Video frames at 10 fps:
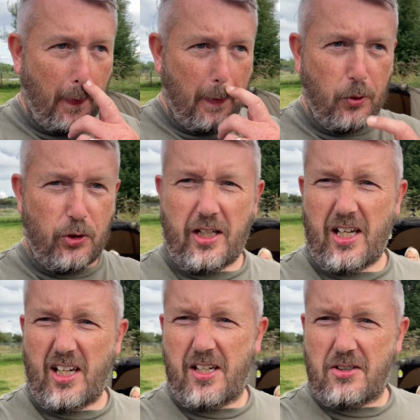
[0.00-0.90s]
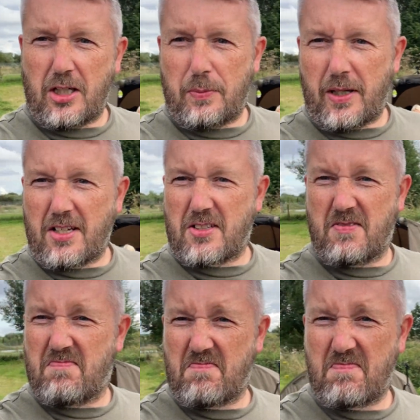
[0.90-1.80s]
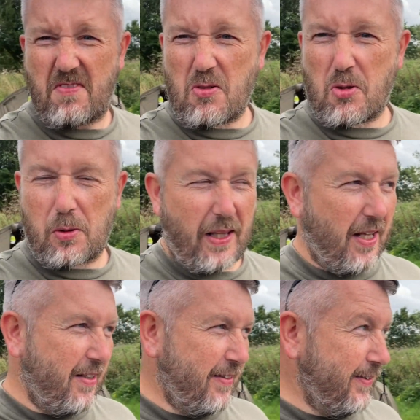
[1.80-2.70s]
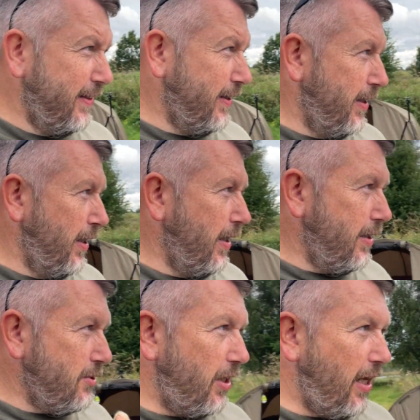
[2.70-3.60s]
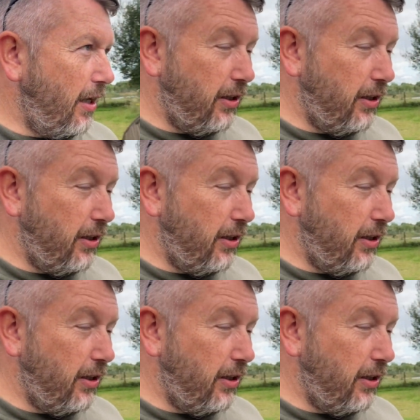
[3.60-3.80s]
Or the GPS. Don't talk about that. So yeah, I